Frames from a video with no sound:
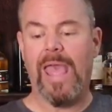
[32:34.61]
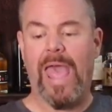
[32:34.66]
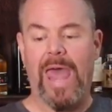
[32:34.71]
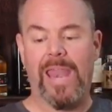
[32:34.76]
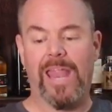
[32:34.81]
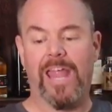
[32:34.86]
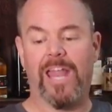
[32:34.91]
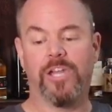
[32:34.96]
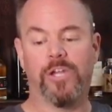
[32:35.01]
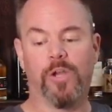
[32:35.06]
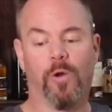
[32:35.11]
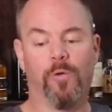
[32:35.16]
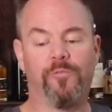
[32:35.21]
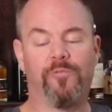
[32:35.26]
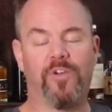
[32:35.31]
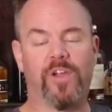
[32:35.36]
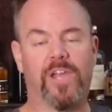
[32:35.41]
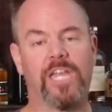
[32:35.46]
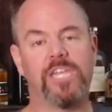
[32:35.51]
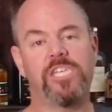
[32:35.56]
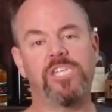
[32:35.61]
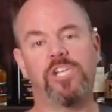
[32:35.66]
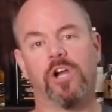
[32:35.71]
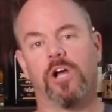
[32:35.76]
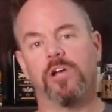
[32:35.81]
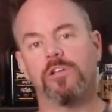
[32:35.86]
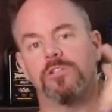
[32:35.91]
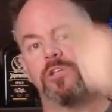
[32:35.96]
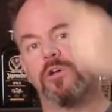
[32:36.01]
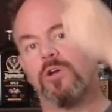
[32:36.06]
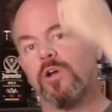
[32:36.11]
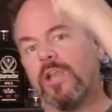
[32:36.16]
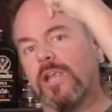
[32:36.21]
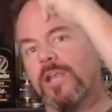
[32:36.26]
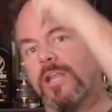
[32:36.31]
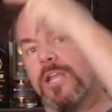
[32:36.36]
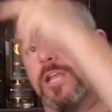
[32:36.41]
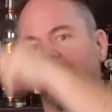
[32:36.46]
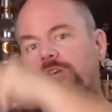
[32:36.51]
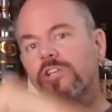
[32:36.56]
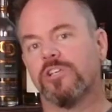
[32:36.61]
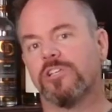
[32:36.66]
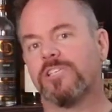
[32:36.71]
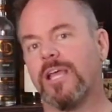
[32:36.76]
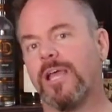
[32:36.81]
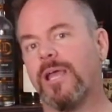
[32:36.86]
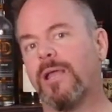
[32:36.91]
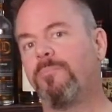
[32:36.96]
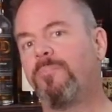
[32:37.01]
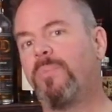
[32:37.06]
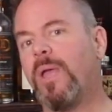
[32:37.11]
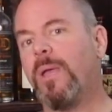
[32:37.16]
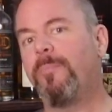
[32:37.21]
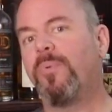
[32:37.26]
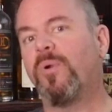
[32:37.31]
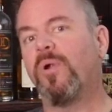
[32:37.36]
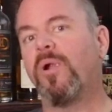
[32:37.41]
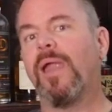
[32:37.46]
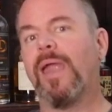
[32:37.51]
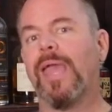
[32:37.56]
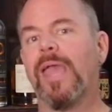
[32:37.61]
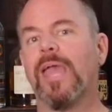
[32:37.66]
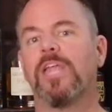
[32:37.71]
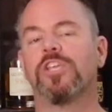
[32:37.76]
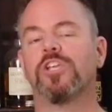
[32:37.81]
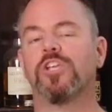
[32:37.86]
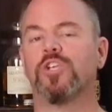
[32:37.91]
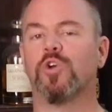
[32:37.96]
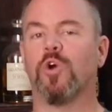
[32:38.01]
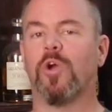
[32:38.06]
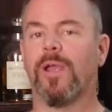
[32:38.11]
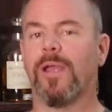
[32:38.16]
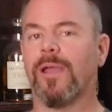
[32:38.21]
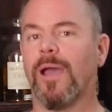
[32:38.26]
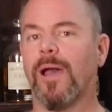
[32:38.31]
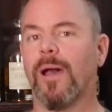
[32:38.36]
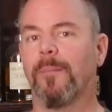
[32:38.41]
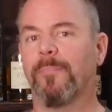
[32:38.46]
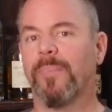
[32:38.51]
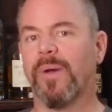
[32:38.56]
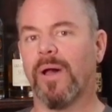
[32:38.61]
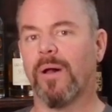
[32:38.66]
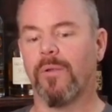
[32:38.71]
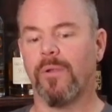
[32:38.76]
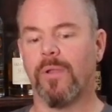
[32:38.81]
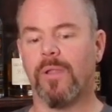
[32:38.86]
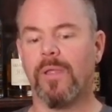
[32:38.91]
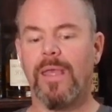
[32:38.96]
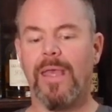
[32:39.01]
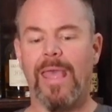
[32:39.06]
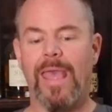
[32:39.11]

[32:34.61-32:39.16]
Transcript: And then don't forget, you're also going to need your sandpaper and your joint compound.